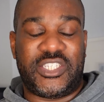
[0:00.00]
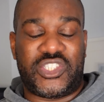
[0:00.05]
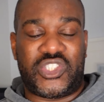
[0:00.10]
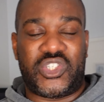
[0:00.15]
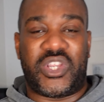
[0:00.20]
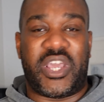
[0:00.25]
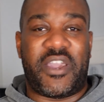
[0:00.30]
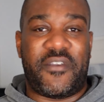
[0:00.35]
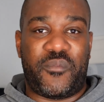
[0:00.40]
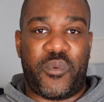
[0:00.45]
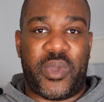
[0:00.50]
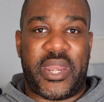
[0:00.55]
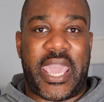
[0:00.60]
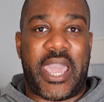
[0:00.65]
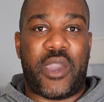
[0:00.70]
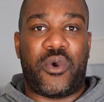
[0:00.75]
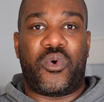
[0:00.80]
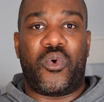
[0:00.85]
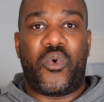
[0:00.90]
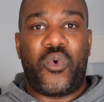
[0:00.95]
Should they have went
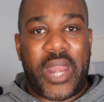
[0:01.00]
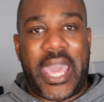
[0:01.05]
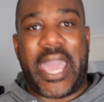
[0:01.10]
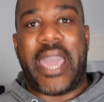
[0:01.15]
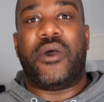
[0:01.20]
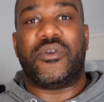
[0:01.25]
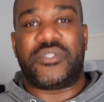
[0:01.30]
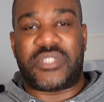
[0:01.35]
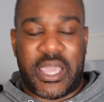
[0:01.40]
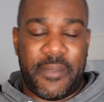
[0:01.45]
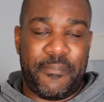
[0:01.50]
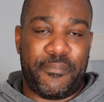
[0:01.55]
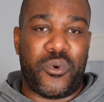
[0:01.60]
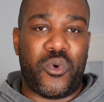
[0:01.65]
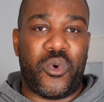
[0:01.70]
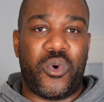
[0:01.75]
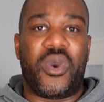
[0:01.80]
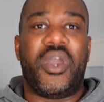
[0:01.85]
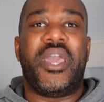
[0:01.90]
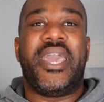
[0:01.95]
out all out and
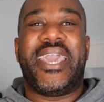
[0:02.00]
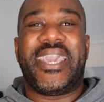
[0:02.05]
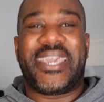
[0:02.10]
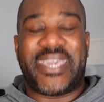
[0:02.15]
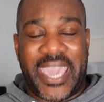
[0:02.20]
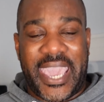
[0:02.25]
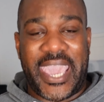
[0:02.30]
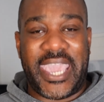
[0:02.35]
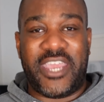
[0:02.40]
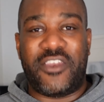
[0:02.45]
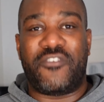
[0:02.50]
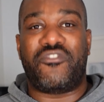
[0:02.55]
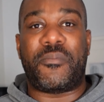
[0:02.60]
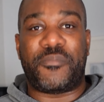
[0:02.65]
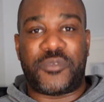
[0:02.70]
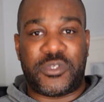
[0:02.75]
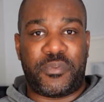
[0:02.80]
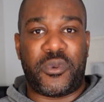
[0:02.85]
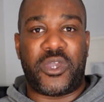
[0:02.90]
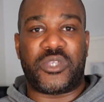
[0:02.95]
bought Kane
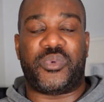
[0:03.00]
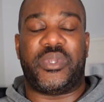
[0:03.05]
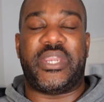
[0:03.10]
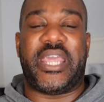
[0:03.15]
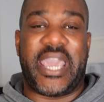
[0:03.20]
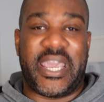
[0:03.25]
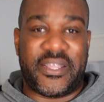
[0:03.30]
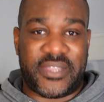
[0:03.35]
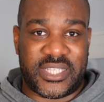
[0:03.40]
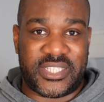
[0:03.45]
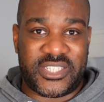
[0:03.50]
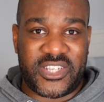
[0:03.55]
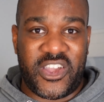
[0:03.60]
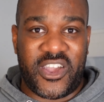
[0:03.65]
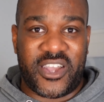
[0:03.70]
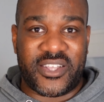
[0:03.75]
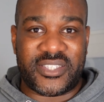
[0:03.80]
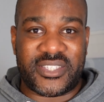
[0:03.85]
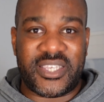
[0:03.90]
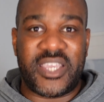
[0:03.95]
from Spurs when they had the
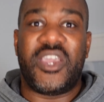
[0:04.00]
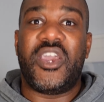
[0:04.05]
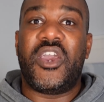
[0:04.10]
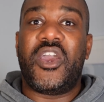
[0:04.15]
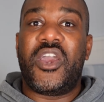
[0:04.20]
chance?